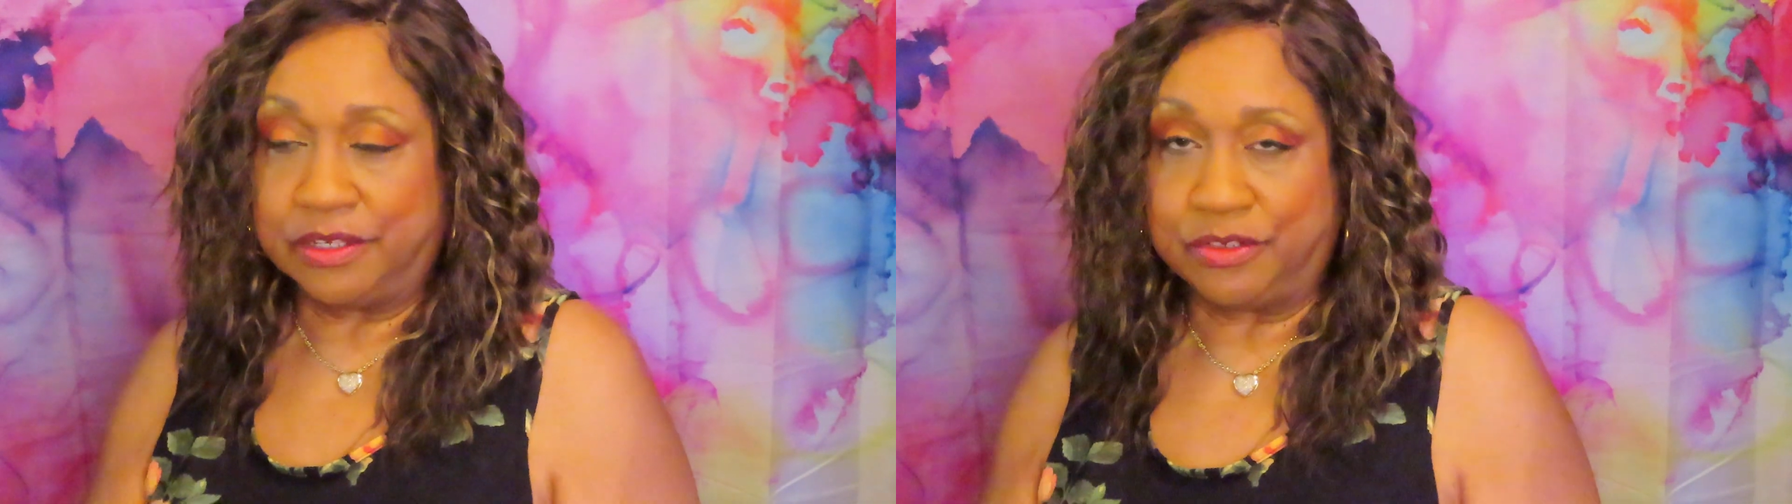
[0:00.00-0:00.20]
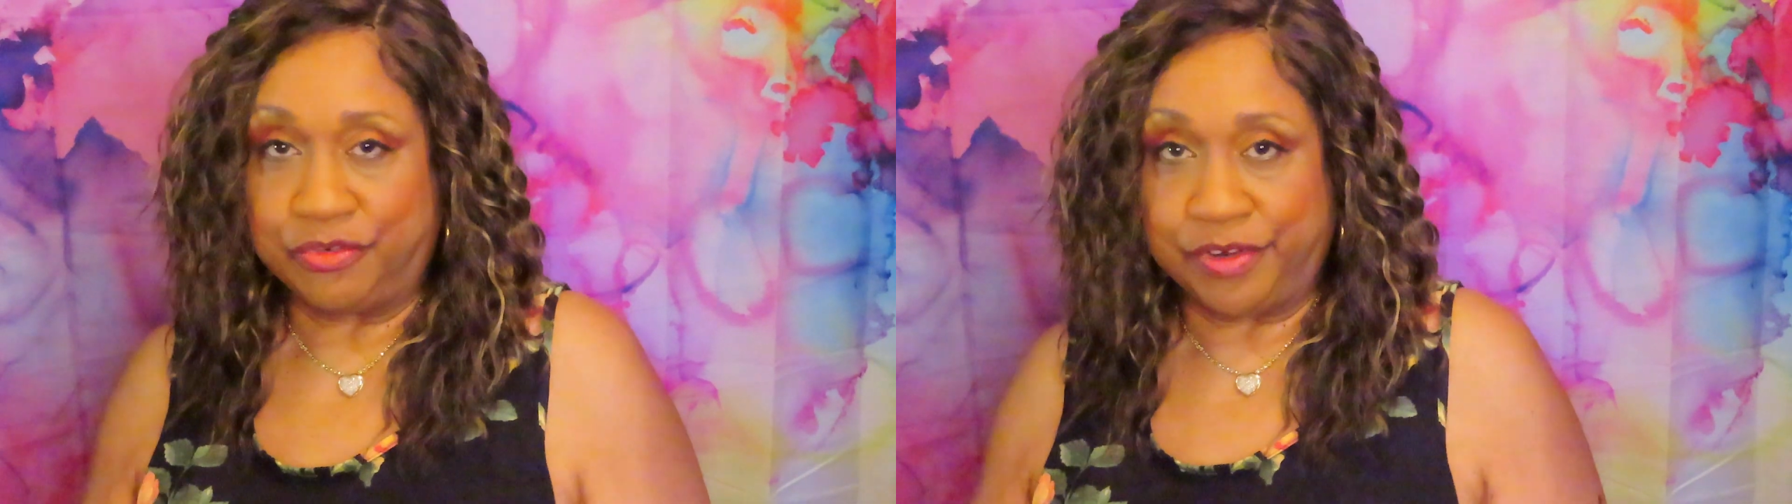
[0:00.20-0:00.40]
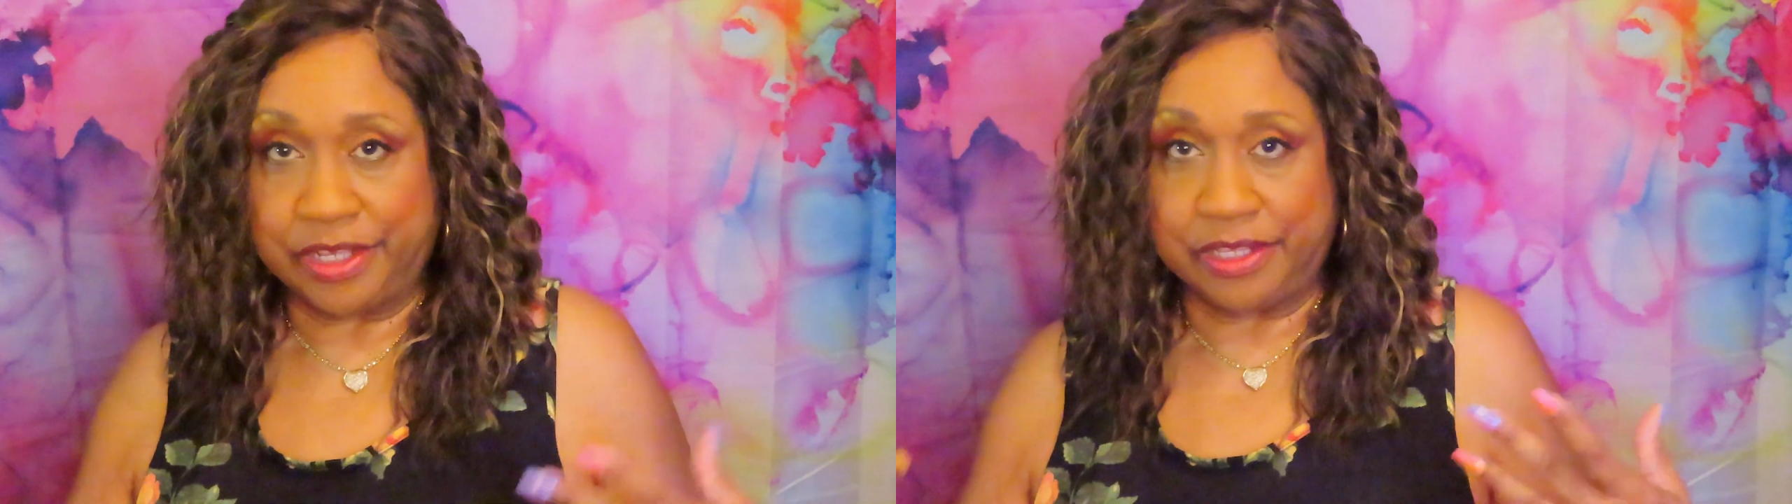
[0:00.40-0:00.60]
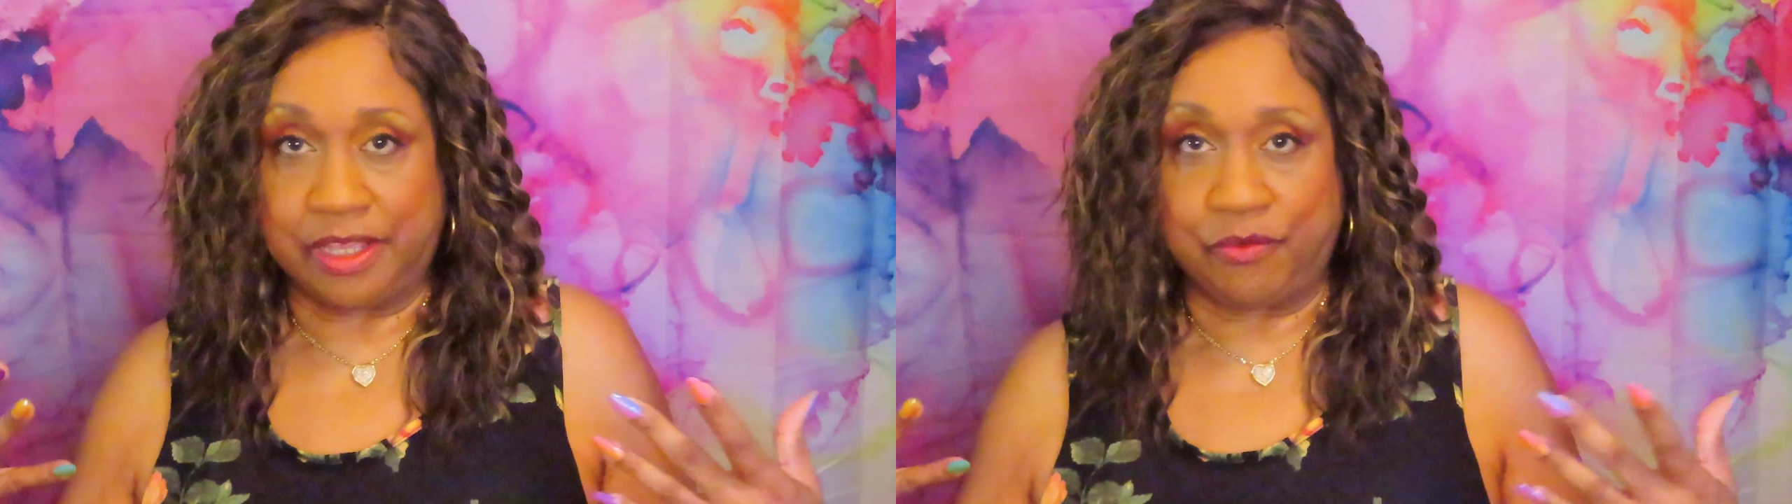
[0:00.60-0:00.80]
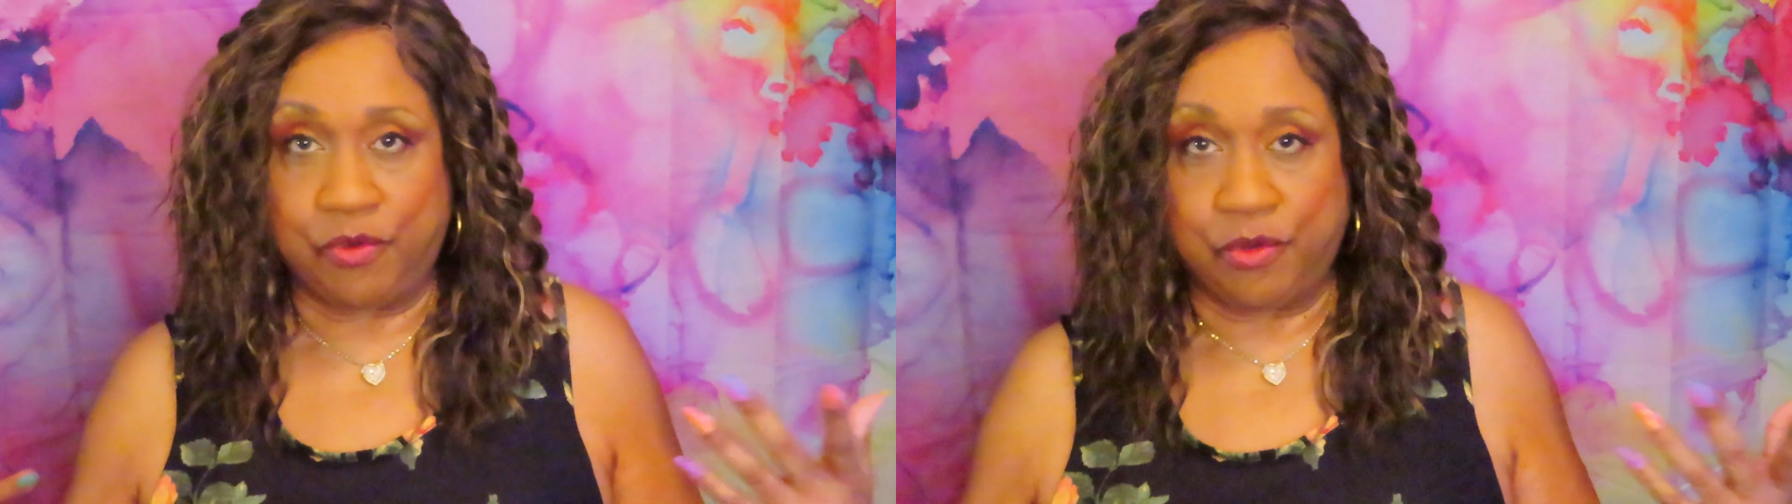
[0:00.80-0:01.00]
can drink
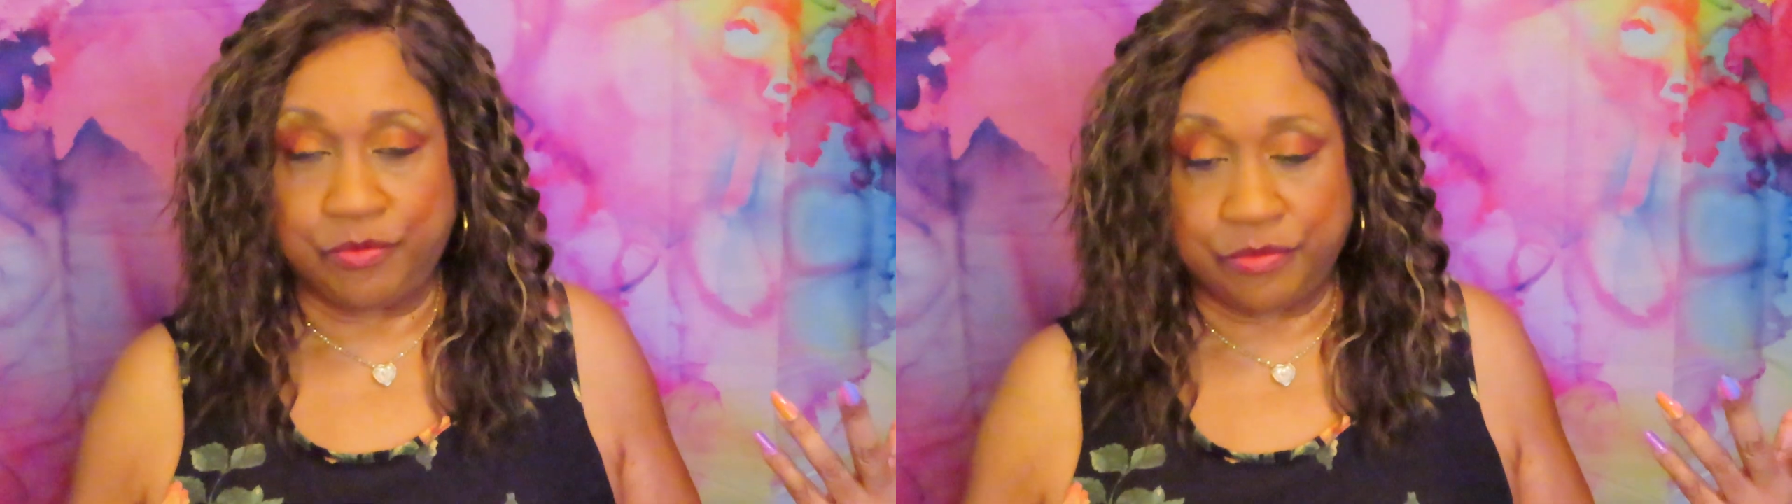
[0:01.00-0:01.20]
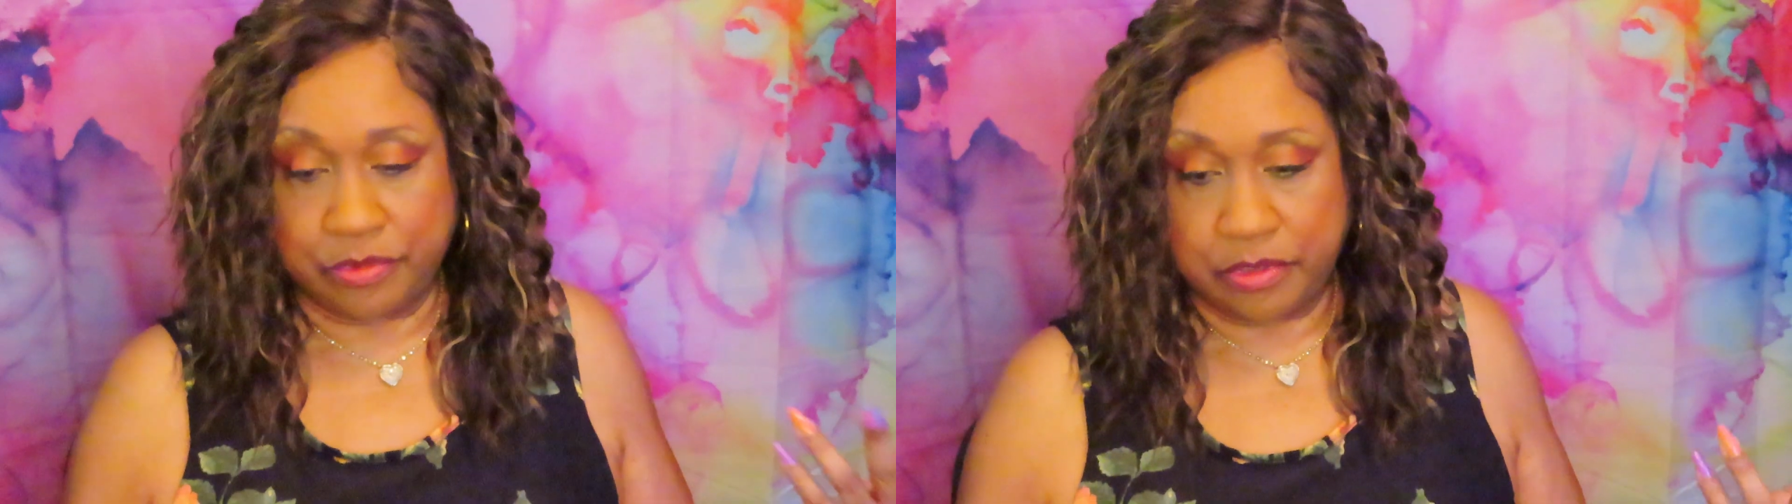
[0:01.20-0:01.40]
that won't